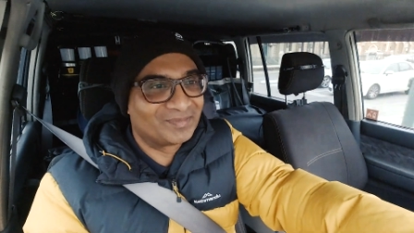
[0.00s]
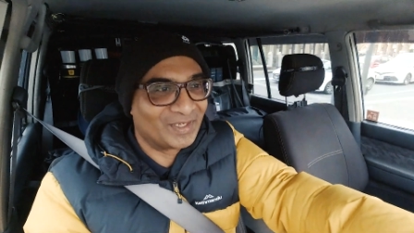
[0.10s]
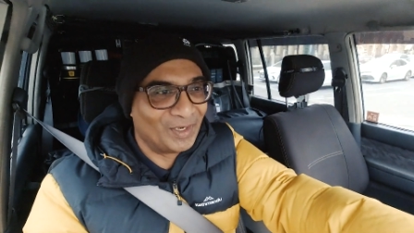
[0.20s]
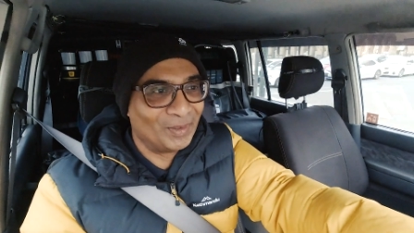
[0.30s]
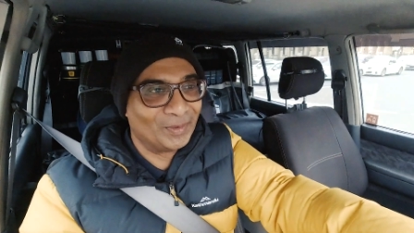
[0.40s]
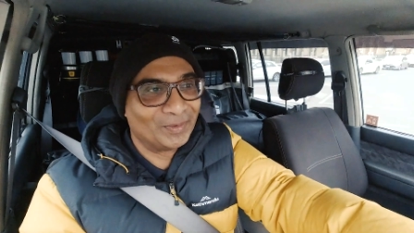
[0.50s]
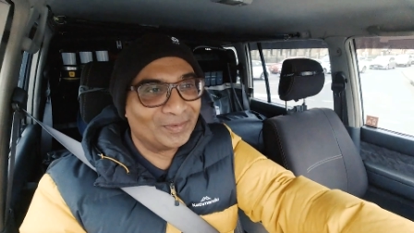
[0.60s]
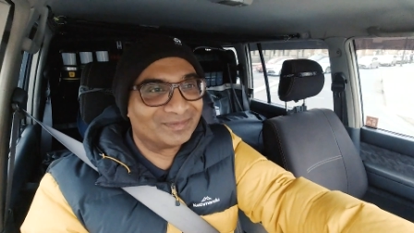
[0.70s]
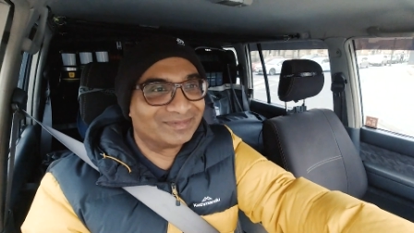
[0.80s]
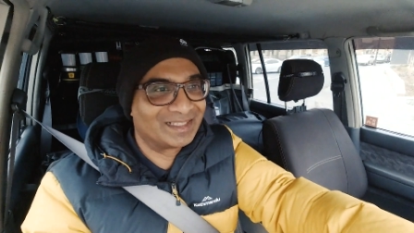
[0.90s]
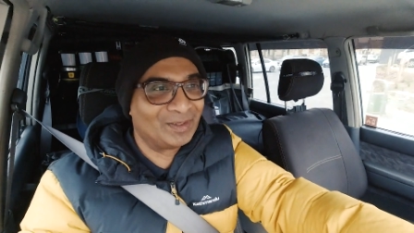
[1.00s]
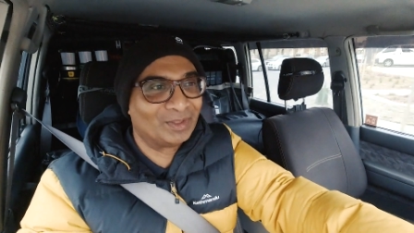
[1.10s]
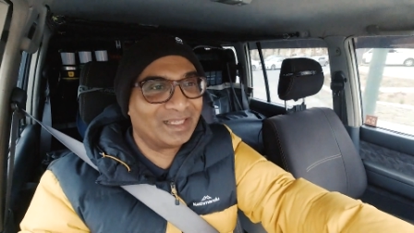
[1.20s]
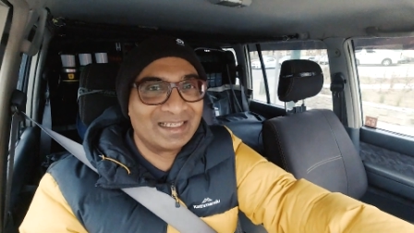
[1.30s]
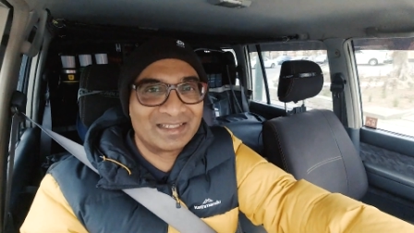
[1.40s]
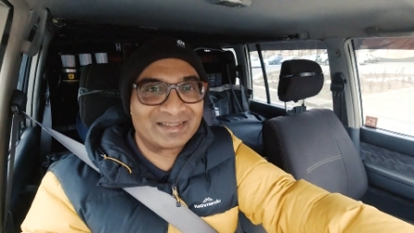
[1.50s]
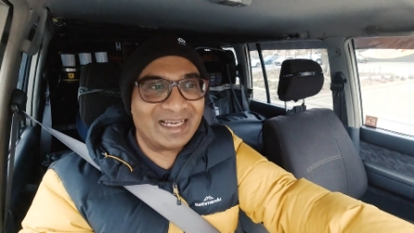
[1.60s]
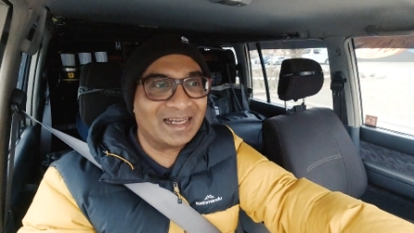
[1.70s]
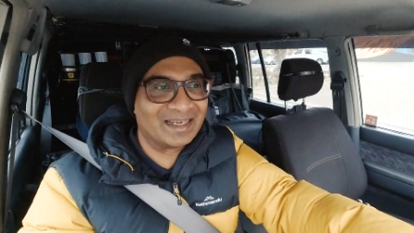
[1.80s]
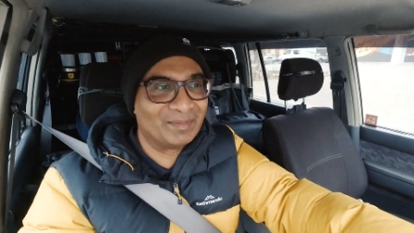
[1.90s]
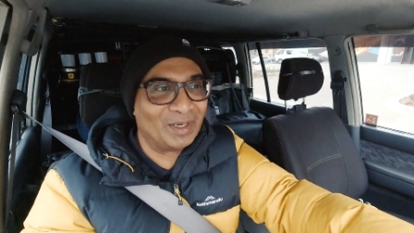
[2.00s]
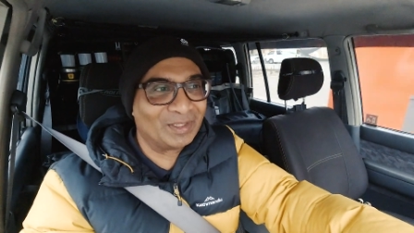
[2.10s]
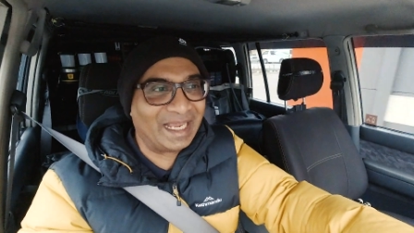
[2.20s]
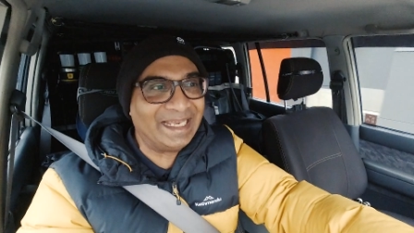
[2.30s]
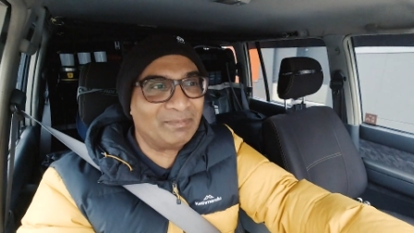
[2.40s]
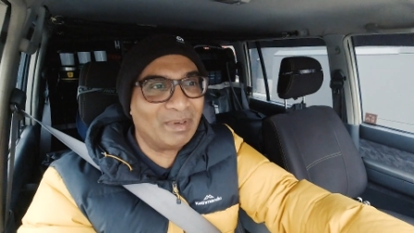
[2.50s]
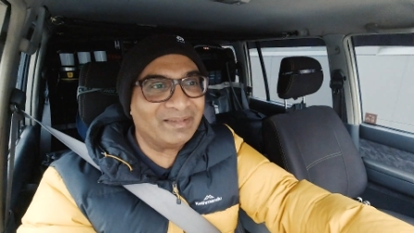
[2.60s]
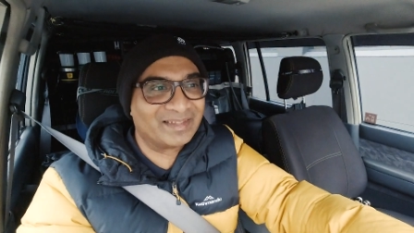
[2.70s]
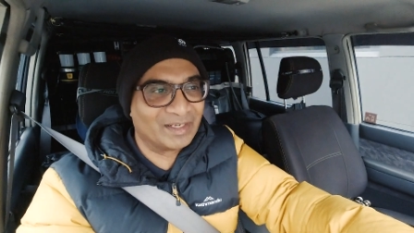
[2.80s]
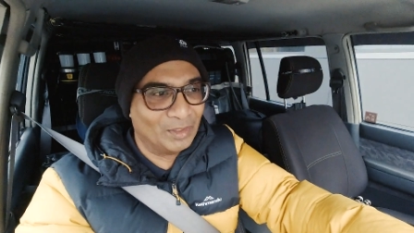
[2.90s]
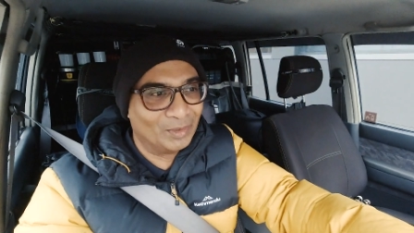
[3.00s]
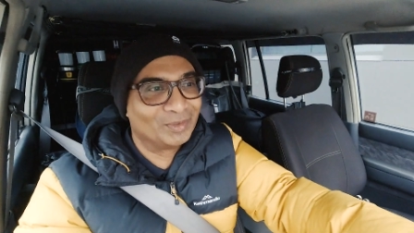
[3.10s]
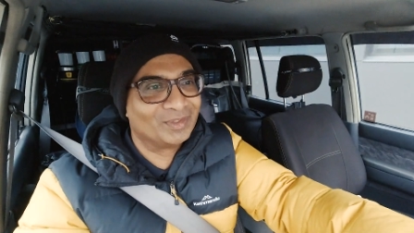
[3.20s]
So this whole thing started about 8 months ago.